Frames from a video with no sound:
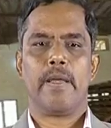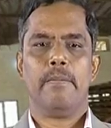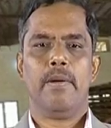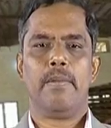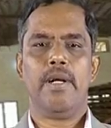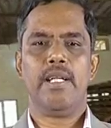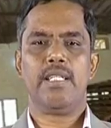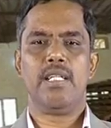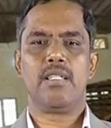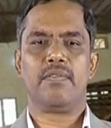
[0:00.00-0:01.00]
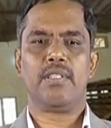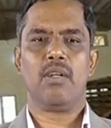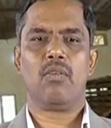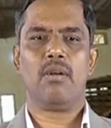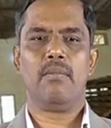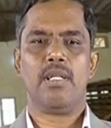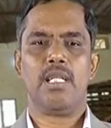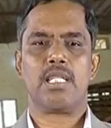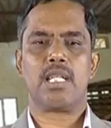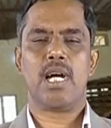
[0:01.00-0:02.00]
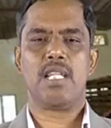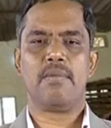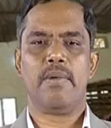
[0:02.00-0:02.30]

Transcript: Pebrine disease of silkworm is caused